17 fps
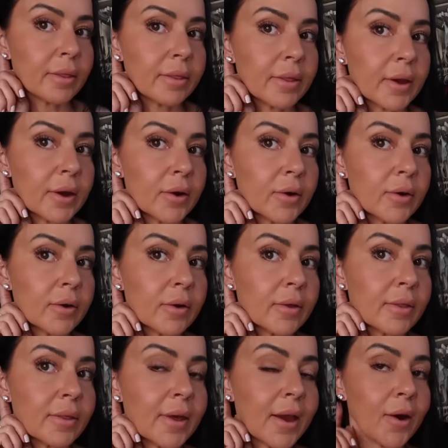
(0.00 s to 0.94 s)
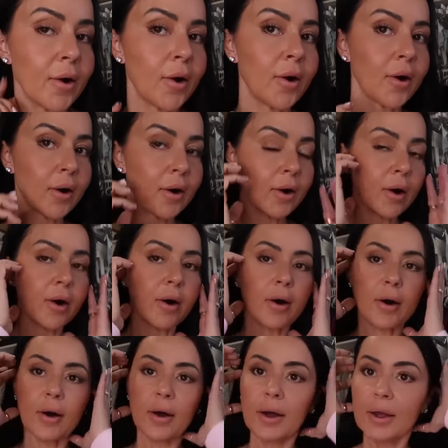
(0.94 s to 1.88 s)
There they are
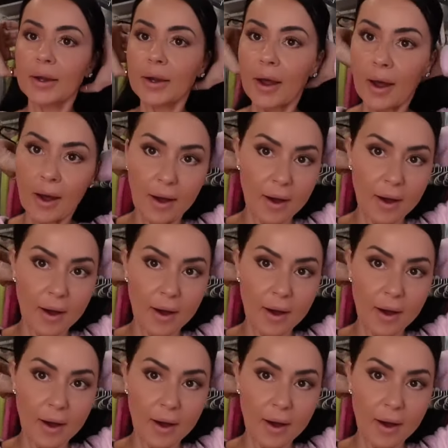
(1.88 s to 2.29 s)
on.